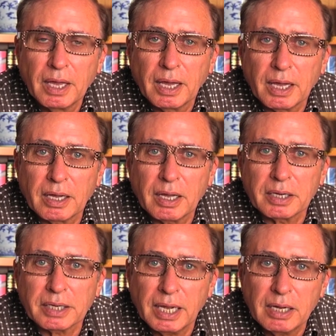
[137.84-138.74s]

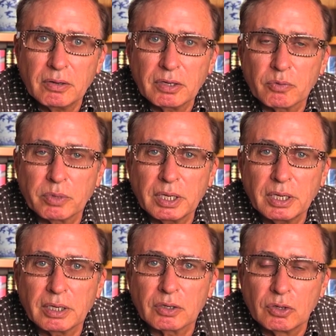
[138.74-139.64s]
And how can
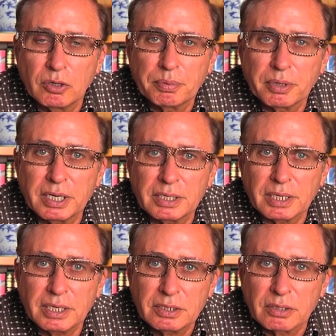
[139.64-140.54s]
we incorporate
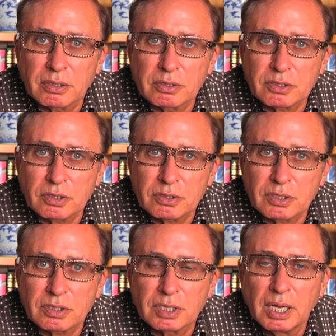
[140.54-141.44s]
into those
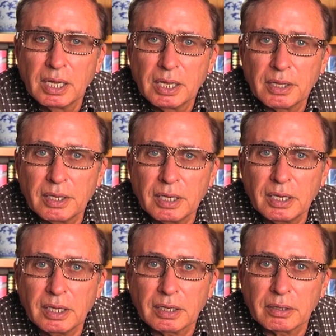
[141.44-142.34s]
uses
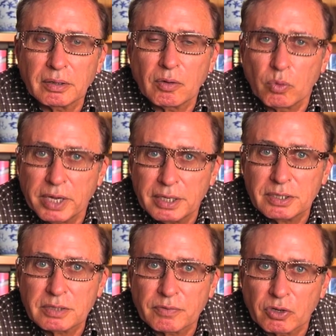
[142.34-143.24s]
the
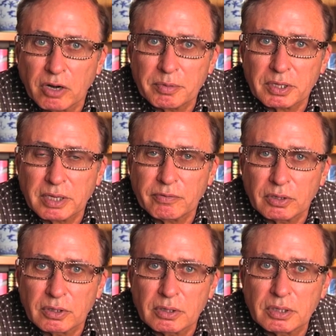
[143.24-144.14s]
awareness of the grammar that they've
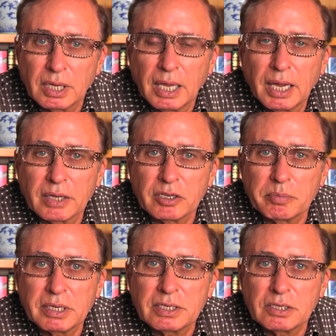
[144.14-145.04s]
learned and the
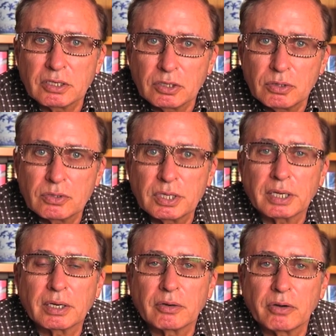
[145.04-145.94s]
ability to use
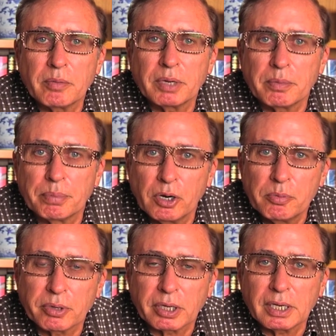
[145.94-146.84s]
that grammar
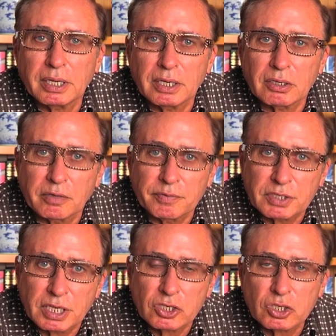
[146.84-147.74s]
appropriately in
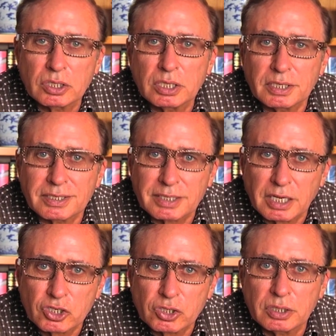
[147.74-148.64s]
conversation, in
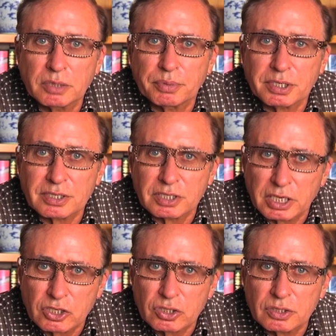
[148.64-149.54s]
discussion, in
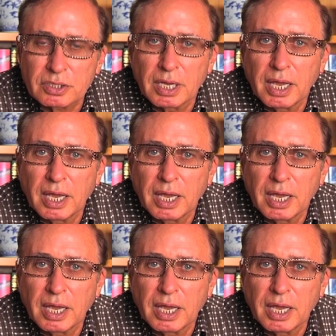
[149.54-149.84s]
presentations,